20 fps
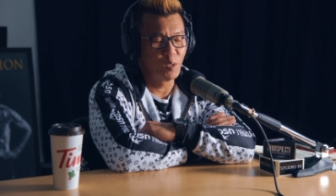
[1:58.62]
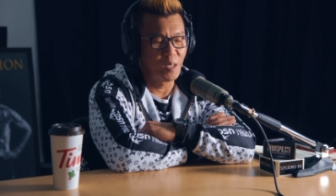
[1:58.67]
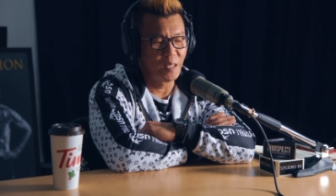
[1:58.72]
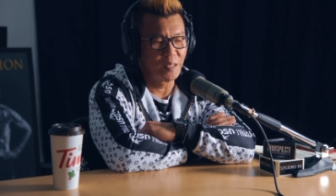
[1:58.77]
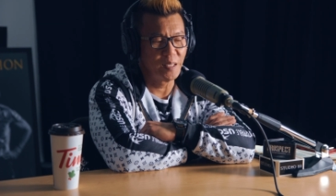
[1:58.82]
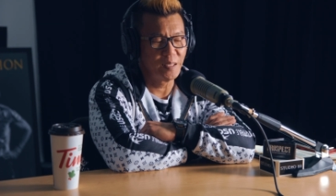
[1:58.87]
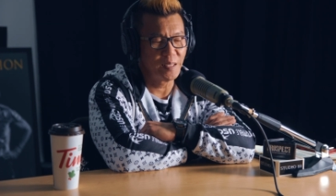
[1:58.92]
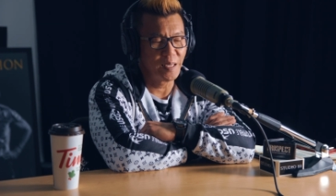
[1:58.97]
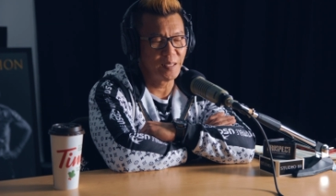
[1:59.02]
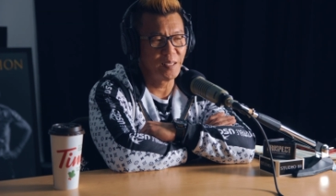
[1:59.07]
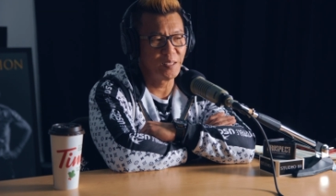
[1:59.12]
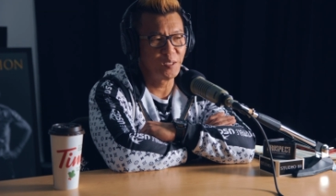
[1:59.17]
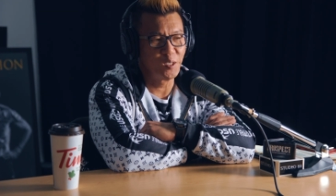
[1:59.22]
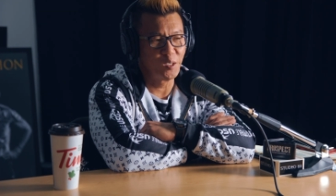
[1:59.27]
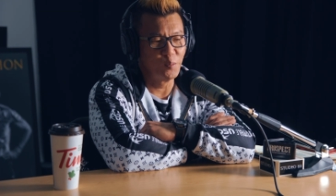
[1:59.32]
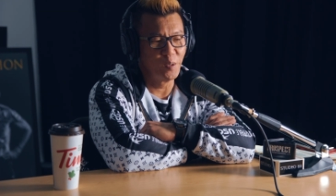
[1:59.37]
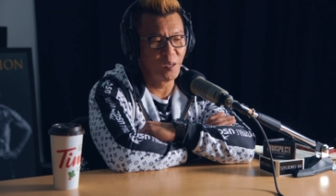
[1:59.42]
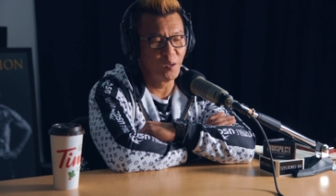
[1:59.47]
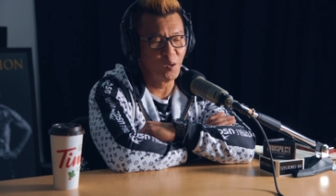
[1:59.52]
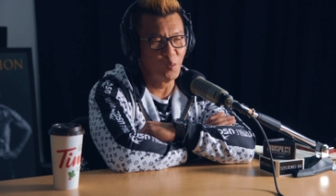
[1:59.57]
But yeah. I did
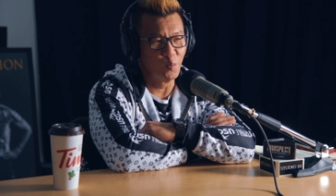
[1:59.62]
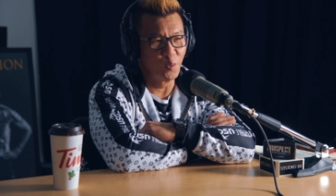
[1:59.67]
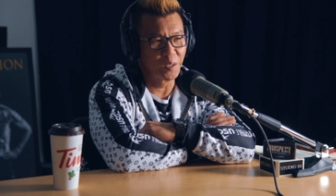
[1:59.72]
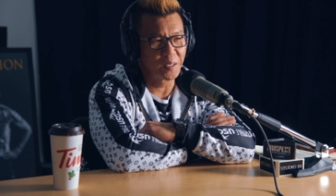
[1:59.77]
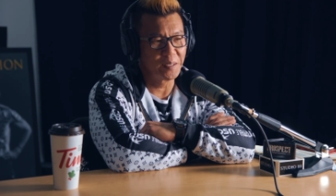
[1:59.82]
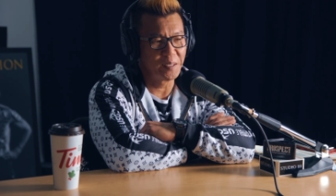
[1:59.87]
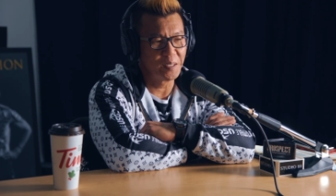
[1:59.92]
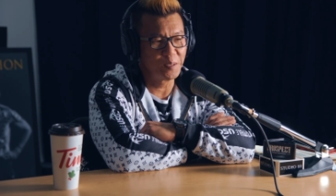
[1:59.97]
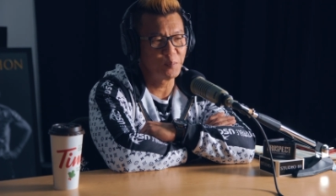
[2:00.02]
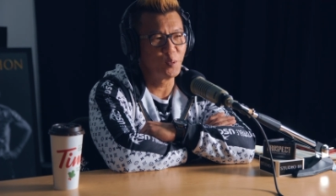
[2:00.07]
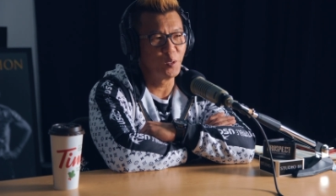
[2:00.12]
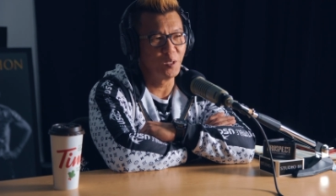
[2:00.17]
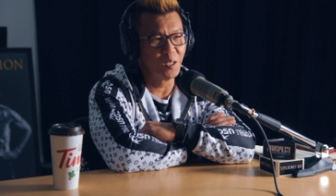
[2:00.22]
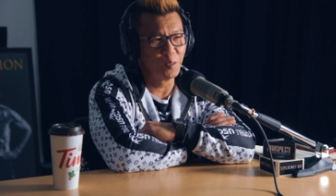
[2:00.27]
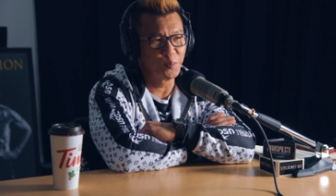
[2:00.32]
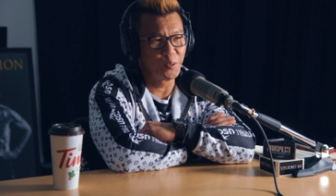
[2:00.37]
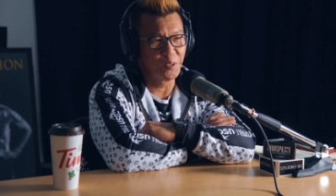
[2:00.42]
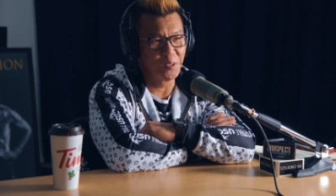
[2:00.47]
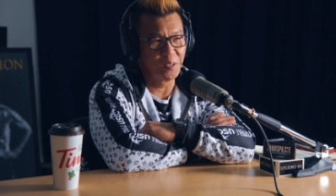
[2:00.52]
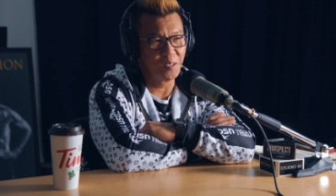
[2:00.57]
do my homework. I did pull
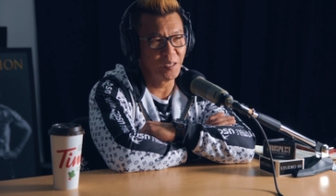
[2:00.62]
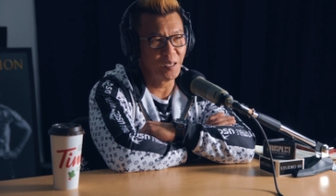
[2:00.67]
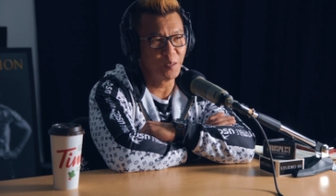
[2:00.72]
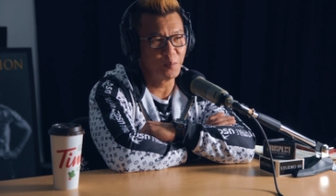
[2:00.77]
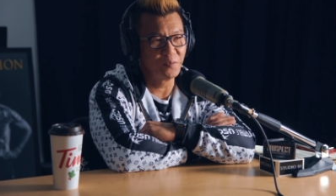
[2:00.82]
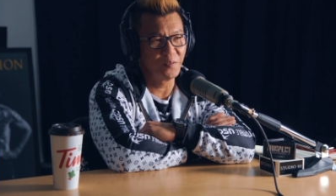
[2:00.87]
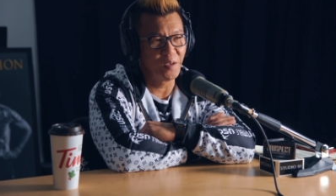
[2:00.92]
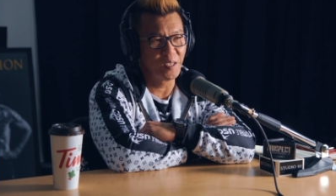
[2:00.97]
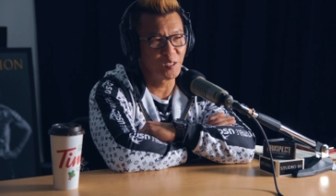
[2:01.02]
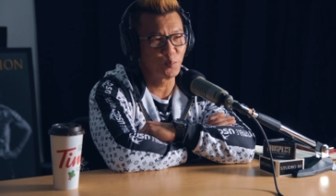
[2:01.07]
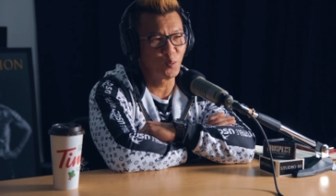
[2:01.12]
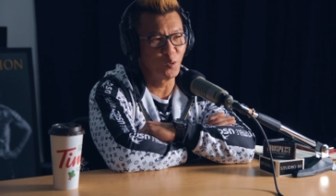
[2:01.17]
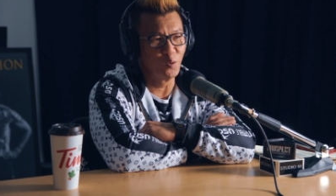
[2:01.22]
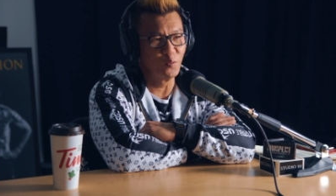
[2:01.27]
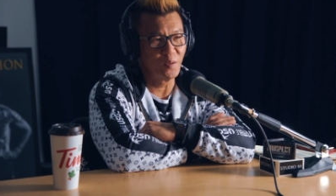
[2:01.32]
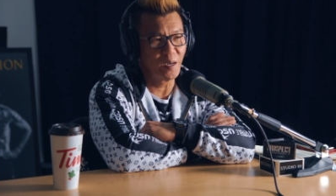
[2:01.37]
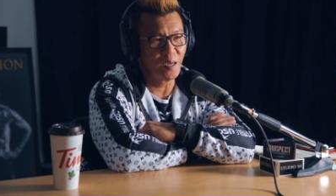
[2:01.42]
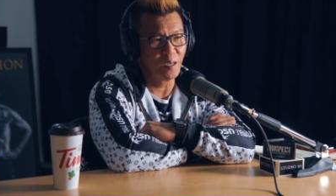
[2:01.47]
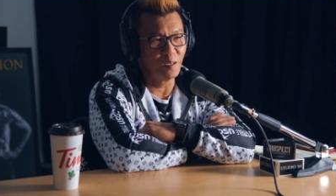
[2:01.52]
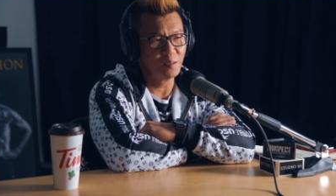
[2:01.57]
up your face
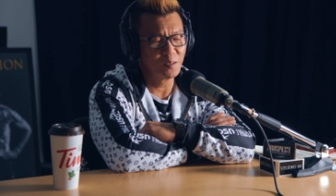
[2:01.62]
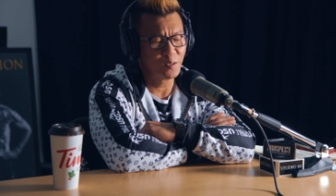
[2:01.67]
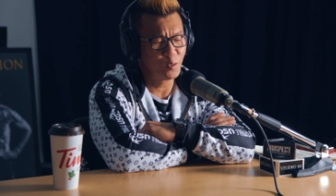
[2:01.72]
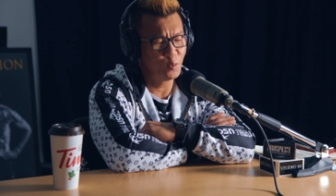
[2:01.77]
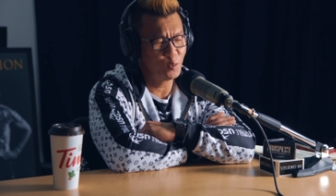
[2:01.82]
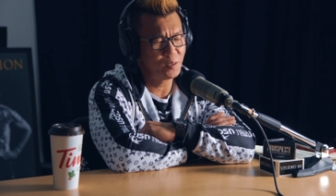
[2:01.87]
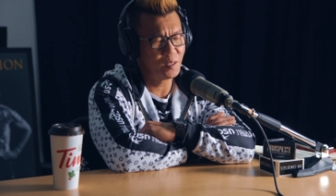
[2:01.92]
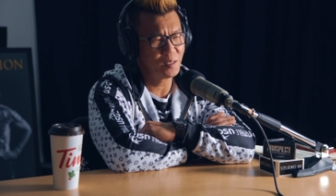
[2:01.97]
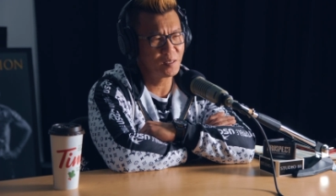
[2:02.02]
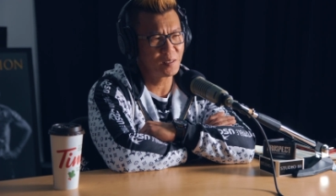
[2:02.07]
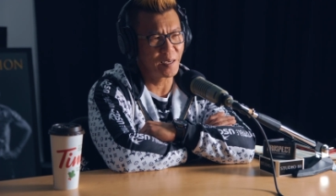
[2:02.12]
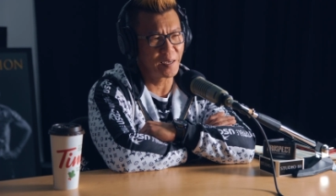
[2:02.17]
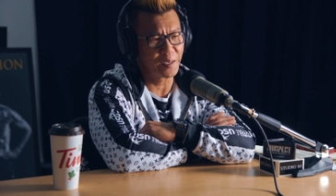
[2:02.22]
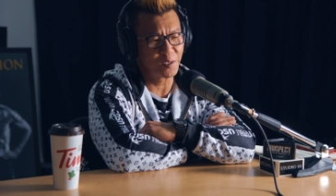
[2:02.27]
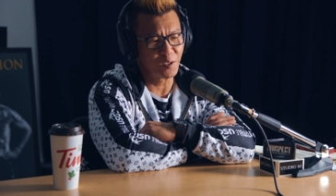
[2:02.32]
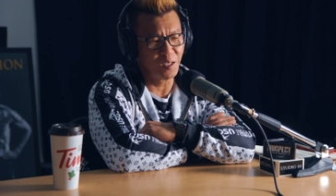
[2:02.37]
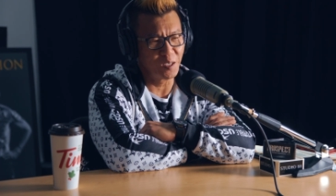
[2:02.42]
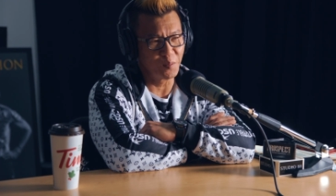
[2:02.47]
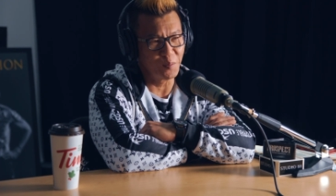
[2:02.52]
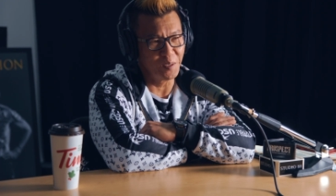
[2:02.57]
profile. So, who's this guy
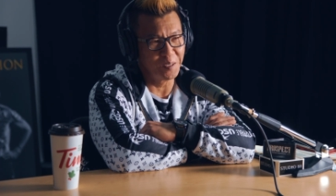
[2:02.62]
calling